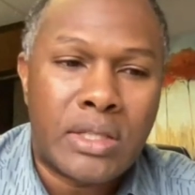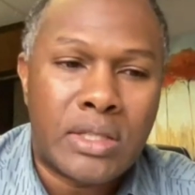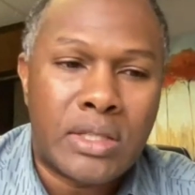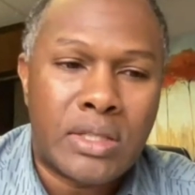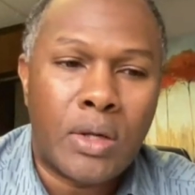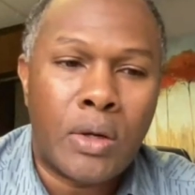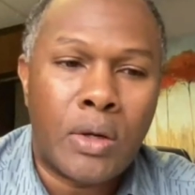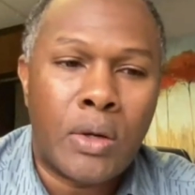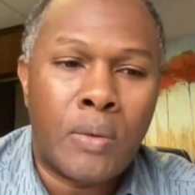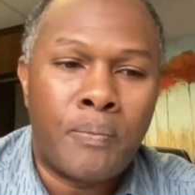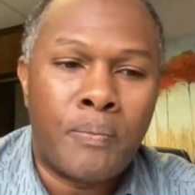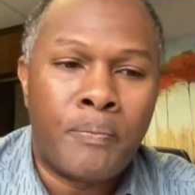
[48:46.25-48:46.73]

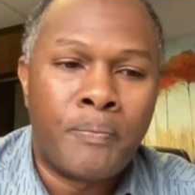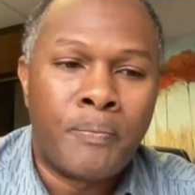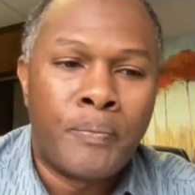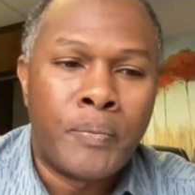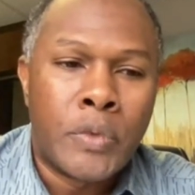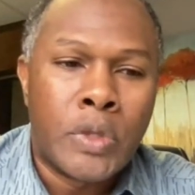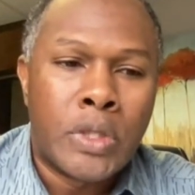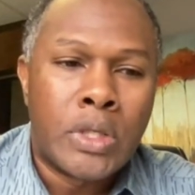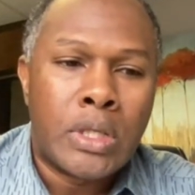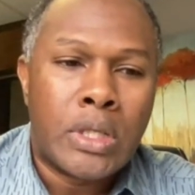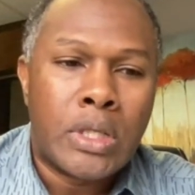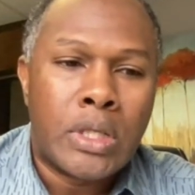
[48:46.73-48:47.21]
So
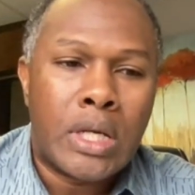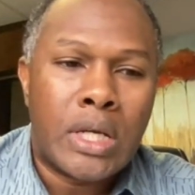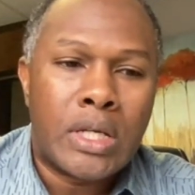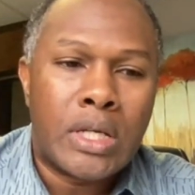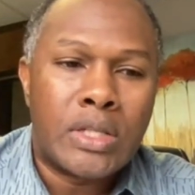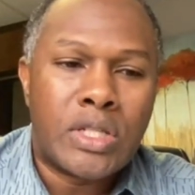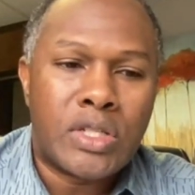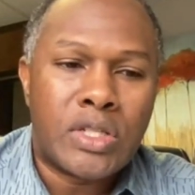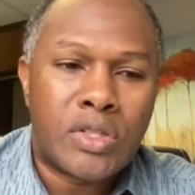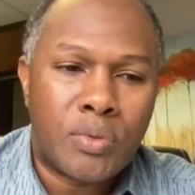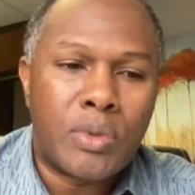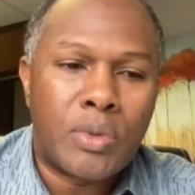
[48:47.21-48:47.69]
I
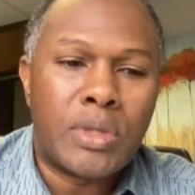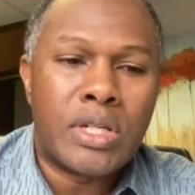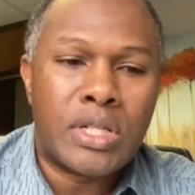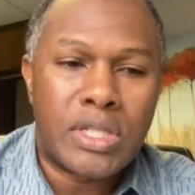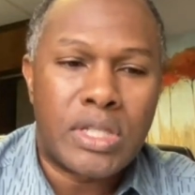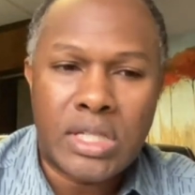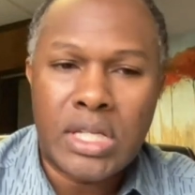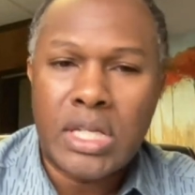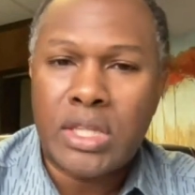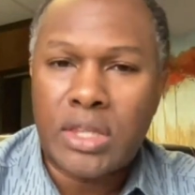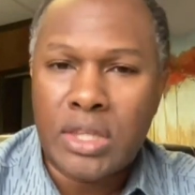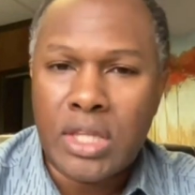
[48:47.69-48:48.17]
just want to
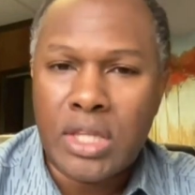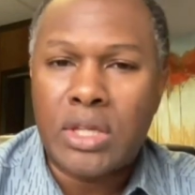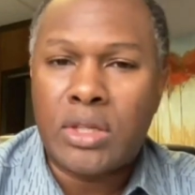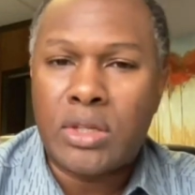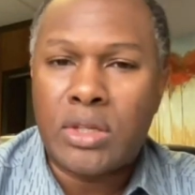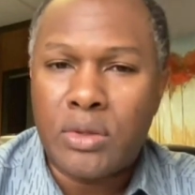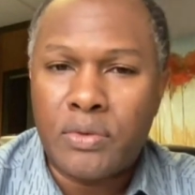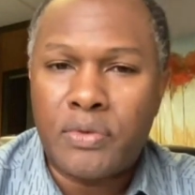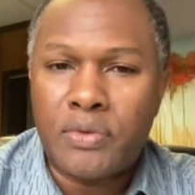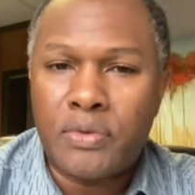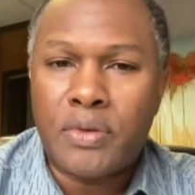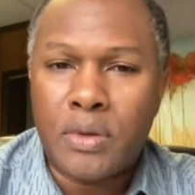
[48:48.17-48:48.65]
say
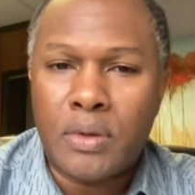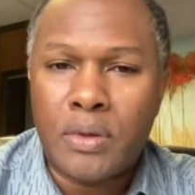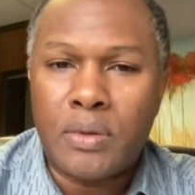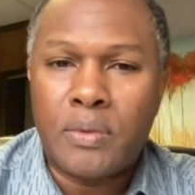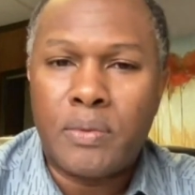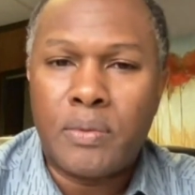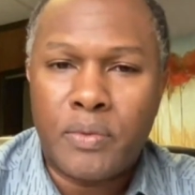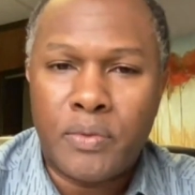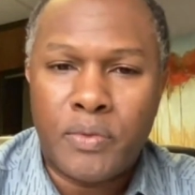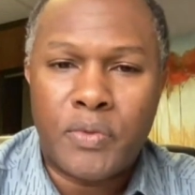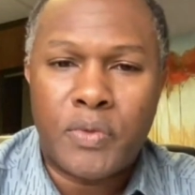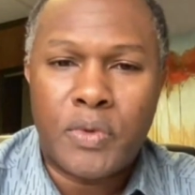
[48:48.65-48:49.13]
thank you for
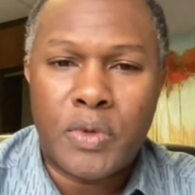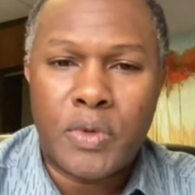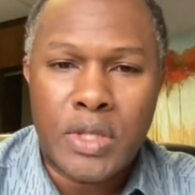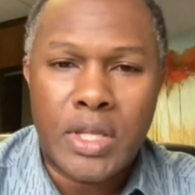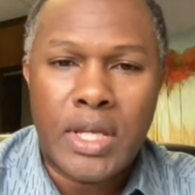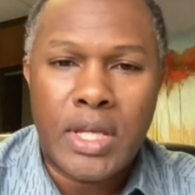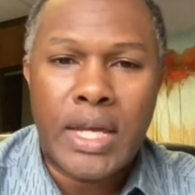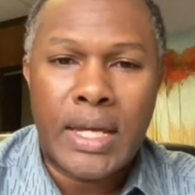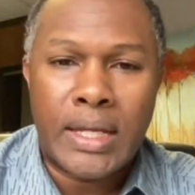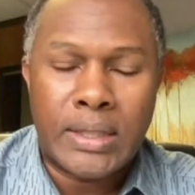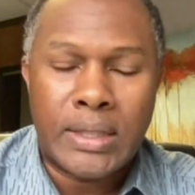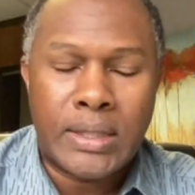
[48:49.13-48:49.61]

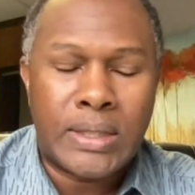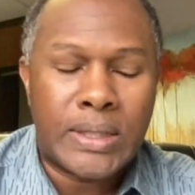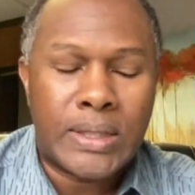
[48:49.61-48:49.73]
that.